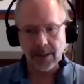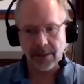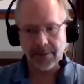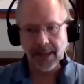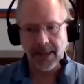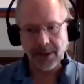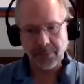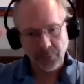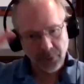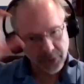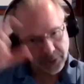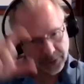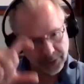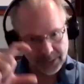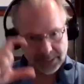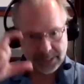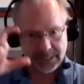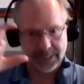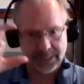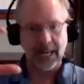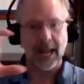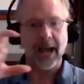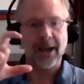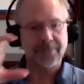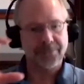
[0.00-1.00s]
that really
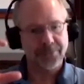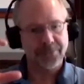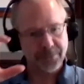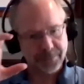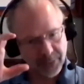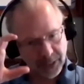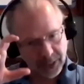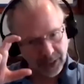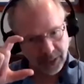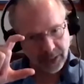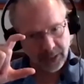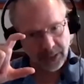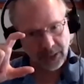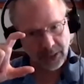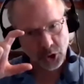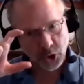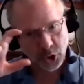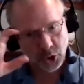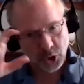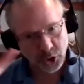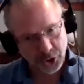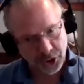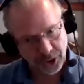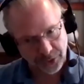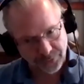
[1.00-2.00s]
sat for me and it
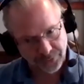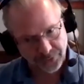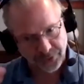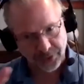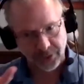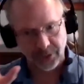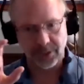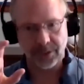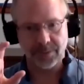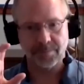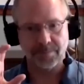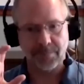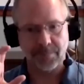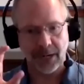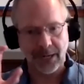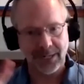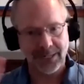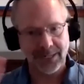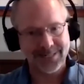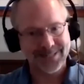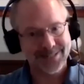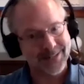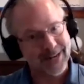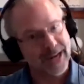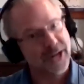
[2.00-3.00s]
shifted my
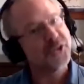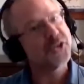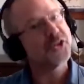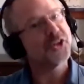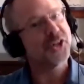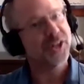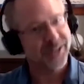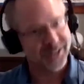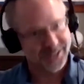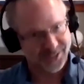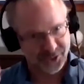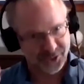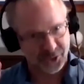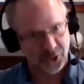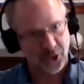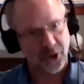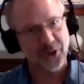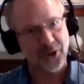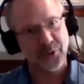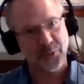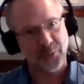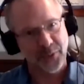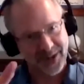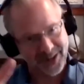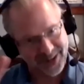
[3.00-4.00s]
attention it
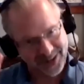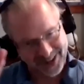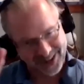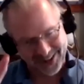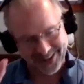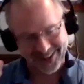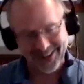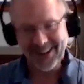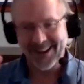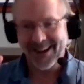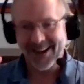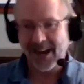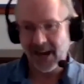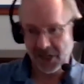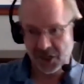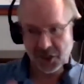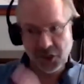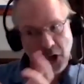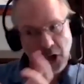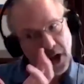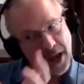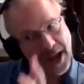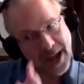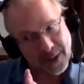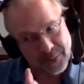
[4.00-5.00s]
saw the way I, I
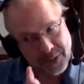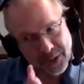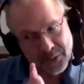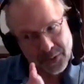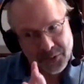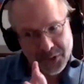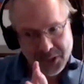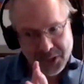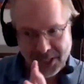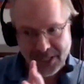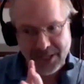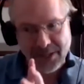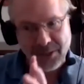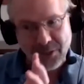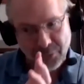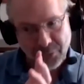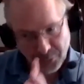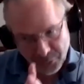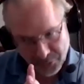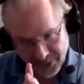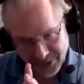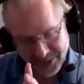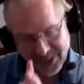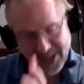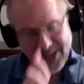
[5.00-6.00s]
saw how i was seeing
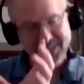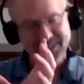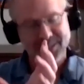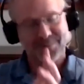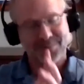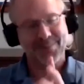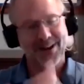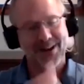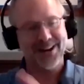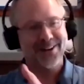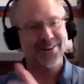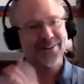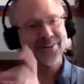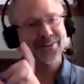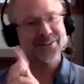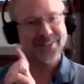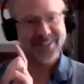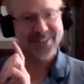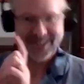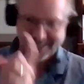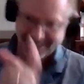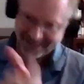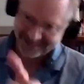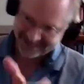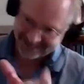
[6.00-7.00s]
through the lens of my
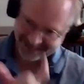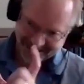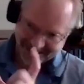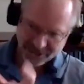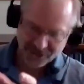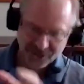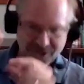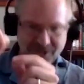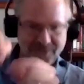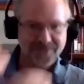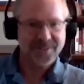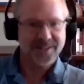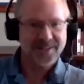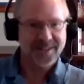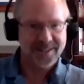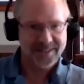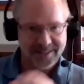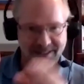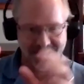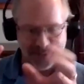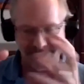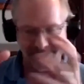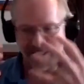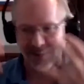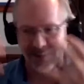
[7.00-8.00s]
understanding that shifted
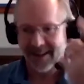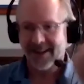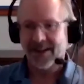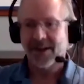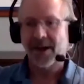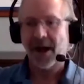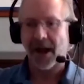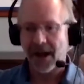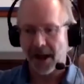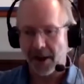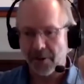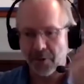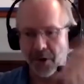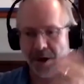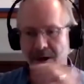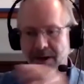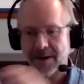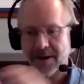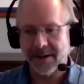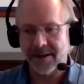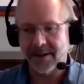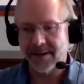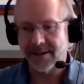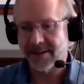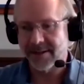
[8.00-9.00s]
and then i got right
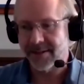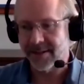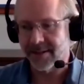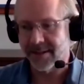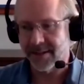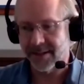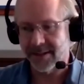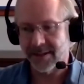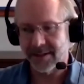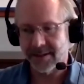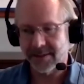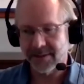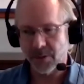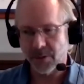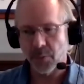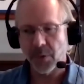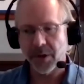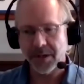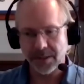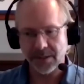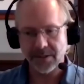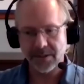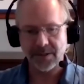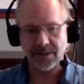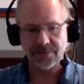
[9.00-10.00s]
into the the
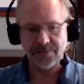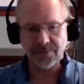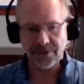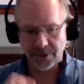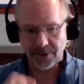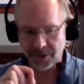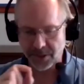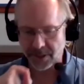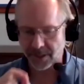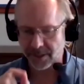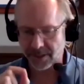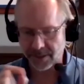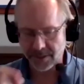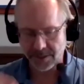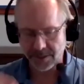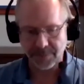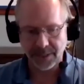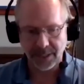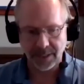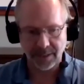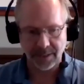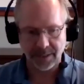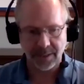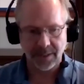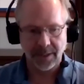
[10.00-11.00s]
witnessing function and to
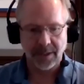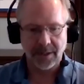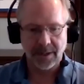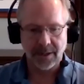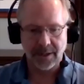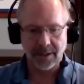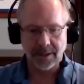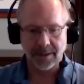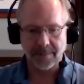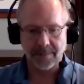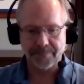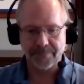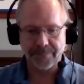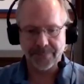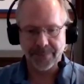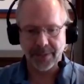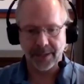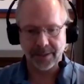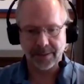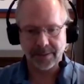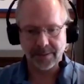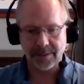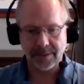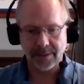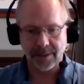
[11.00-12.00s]
me um,
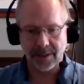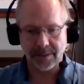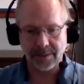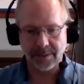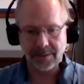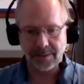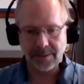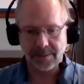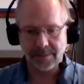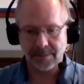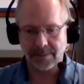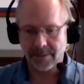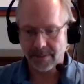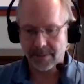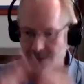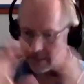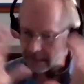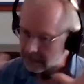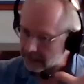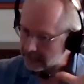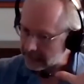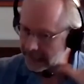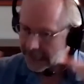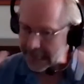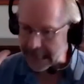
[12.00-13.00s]
that that
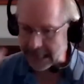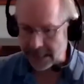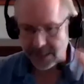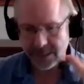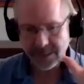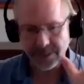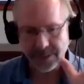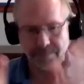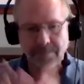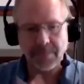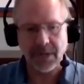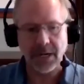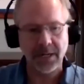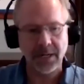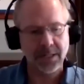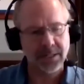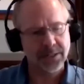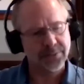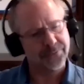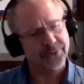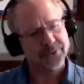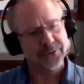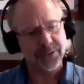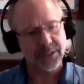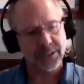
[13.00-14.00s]
linked many
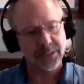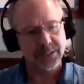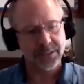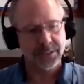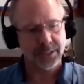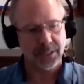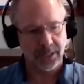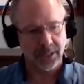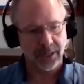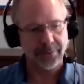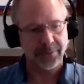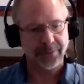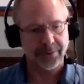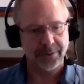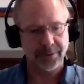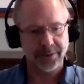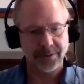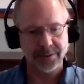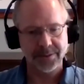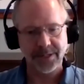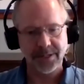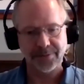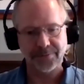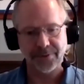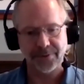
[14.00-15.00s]
different things together
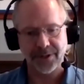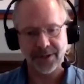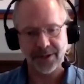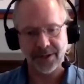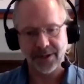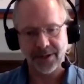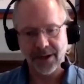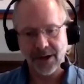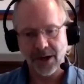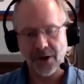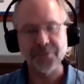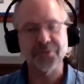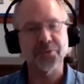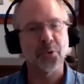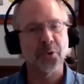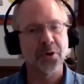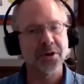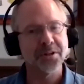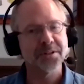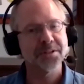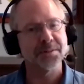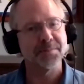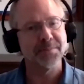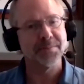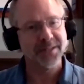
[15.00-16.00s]
and definitely
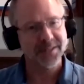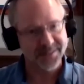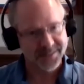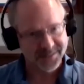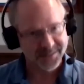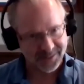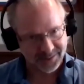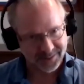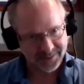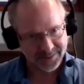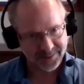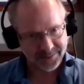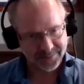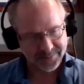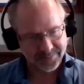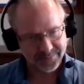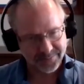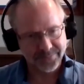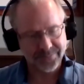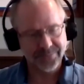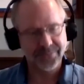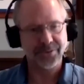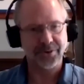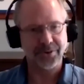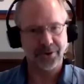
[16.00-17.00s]
afforded some insight
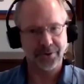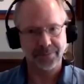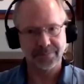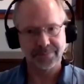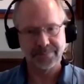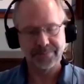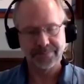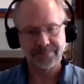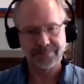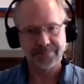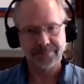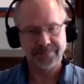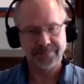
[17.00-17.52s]
so well,